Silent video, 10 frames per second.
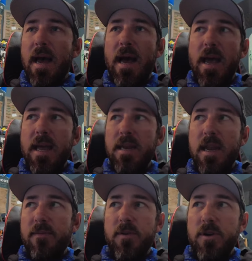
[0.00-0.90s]
I had
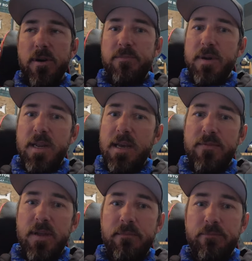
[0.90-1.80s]
never
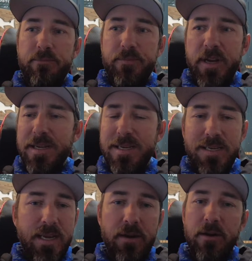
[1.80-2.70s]
even
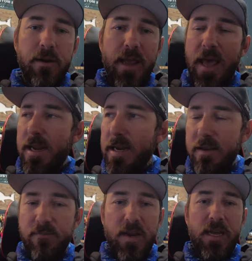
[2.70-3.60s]
considered
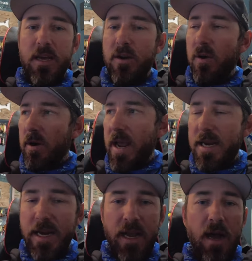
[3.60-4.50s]
editing video or
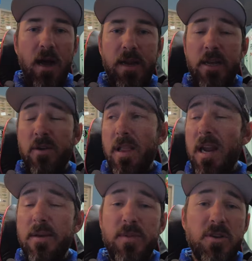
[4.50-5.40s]
editing audio. A
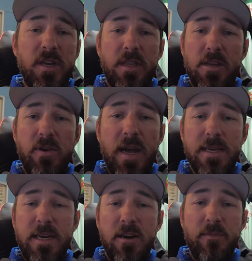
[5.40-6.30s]
lot of the music that you
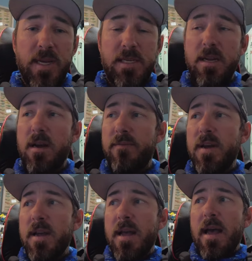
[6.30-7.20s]
guys hear in my stuff,
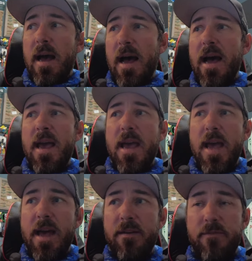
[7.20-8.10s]
I
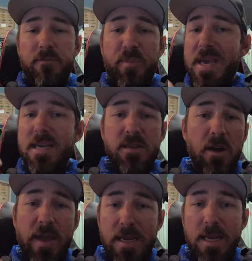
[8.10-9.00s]
have pieced
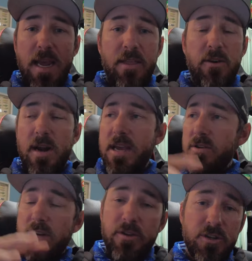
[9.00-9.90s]
all that together and I
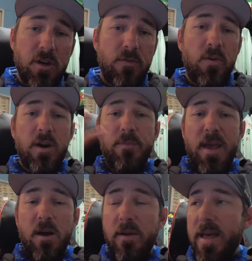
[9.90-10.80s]
use software to
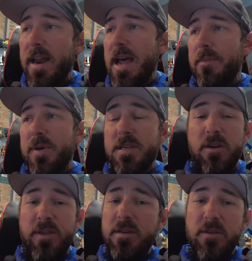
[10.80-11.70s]
make all that happen.
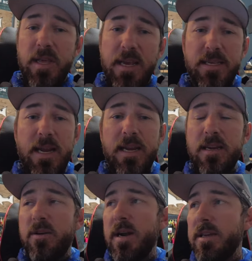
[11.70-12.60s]
So these are things that I
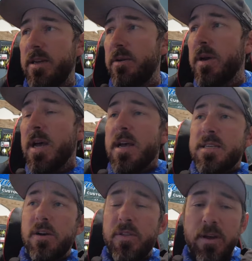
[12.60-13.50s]
didn't know how to do.
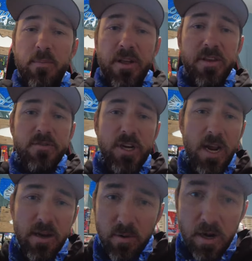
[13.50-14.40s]
So the month of
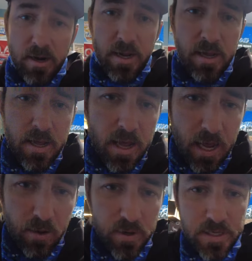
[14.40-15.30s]
January,
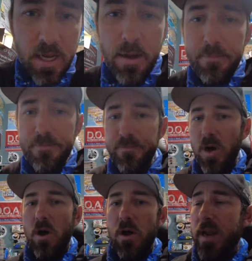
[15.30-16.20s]
I was up
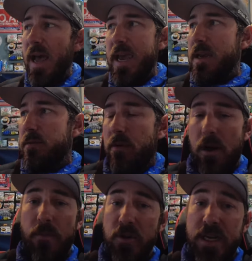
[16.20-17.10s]
all night,
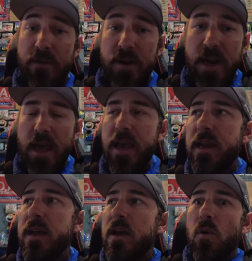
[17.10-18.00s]
almost every
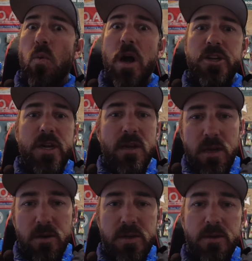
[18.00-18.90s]
night, watching
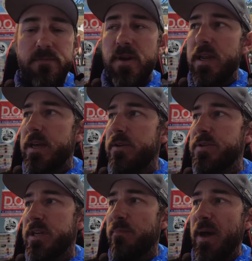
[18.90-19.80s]
YouTube
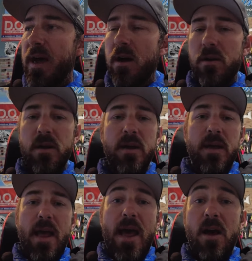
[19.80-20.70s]
videos about
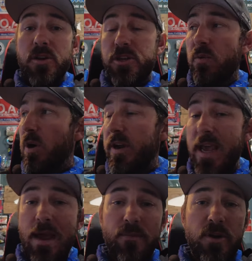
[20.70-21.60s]
how to work
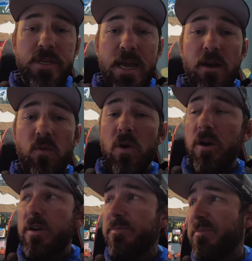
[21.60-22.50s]
cameras, how to
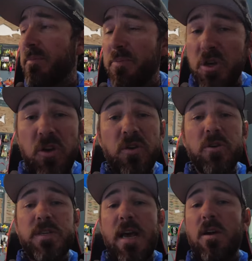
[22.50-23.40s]
work
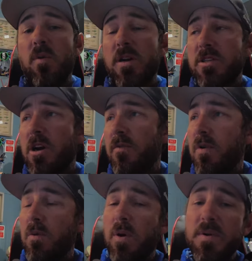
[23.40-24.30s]
computers, how to work
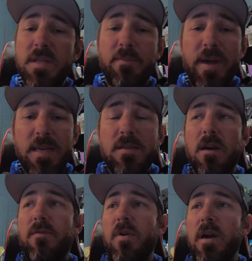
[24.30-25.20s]
software, what was the best
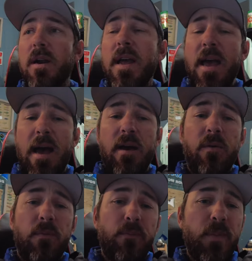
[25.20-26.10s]
software.
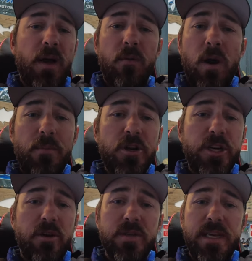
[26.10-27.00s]
Uh, uh, Robert
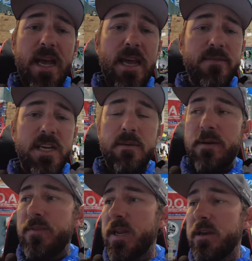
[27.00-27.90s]
Jones, the guy you've seen in
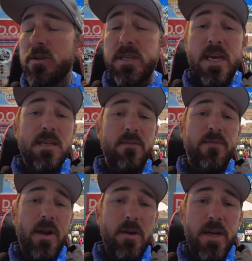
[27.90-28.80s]
my videos, he's a
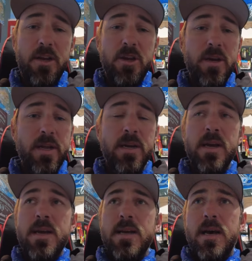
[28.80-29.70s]
very good
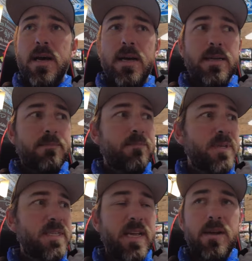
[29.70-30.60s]
uh,
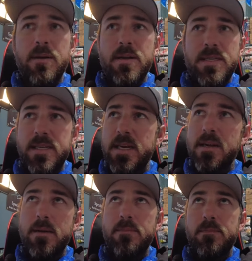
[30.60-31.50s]
cine,
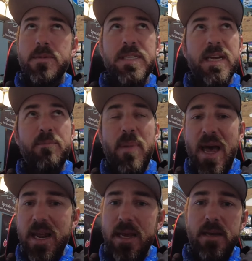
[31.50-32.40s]
cine,
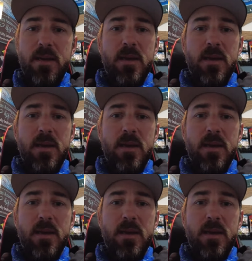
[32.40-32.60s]
cinematic